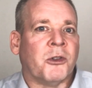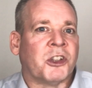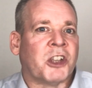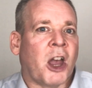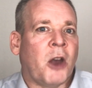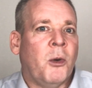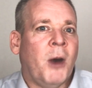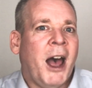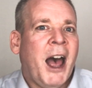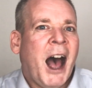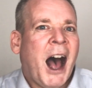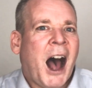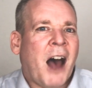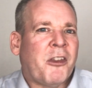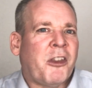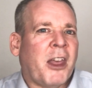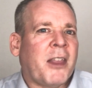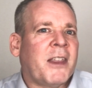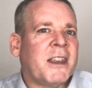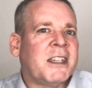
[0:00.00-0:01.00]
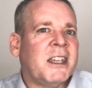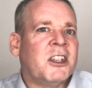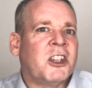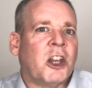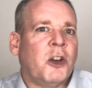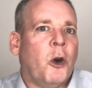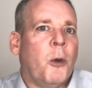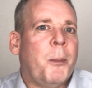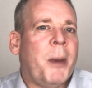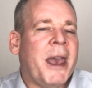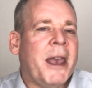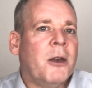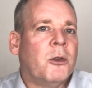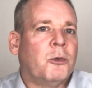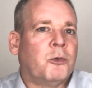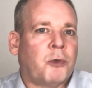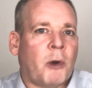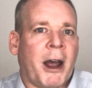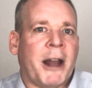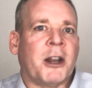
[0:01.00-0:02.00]
So I think this is going to appeal
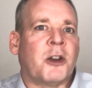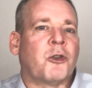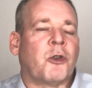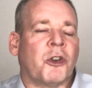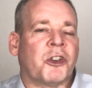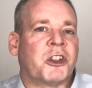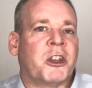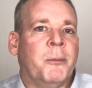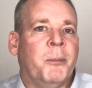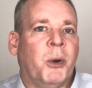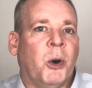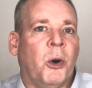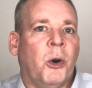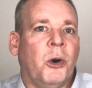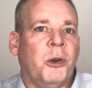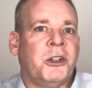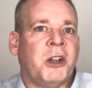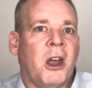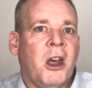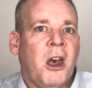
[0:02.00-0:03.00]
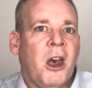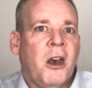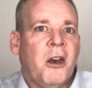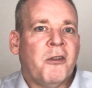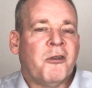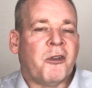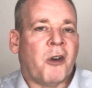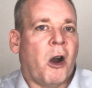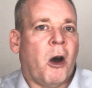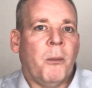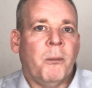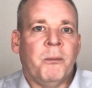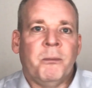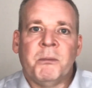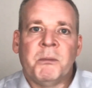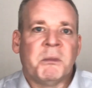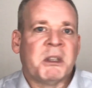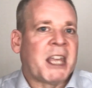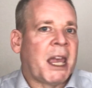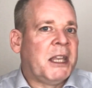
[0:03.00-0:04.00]
right across the board, from
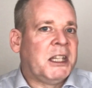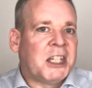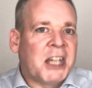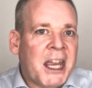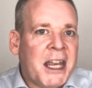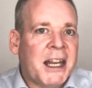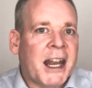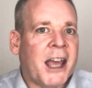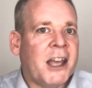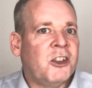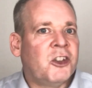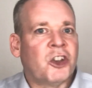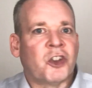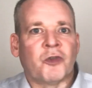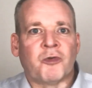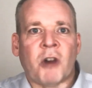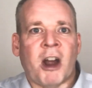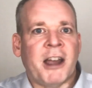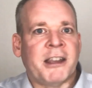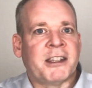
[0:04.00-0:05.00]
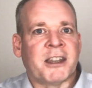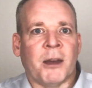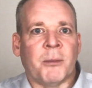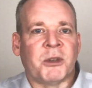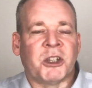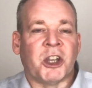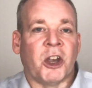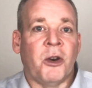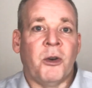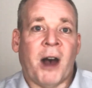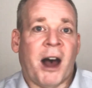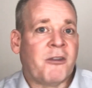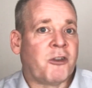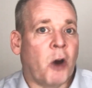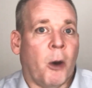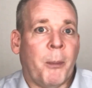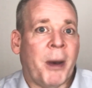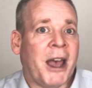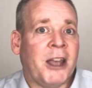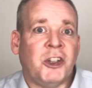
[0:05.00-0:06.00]
say teenagers right up to, I've
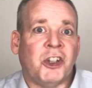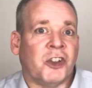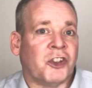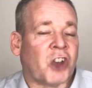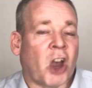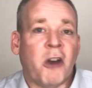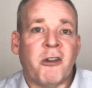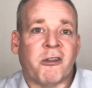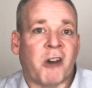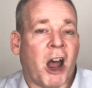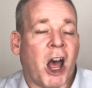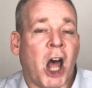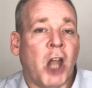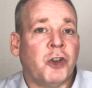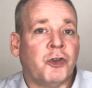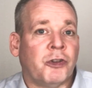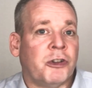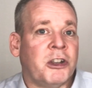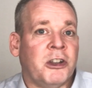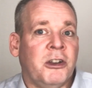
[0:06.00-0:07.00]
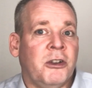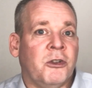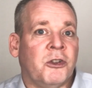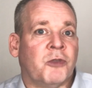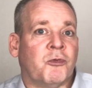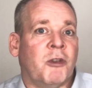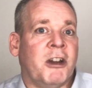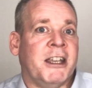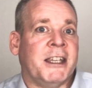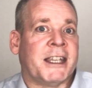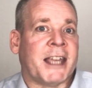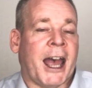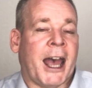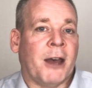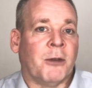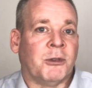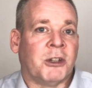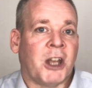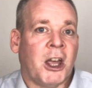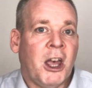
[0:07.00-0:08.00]
got patients over 100 who use
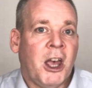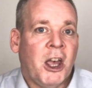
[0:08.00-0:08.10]
ReSound.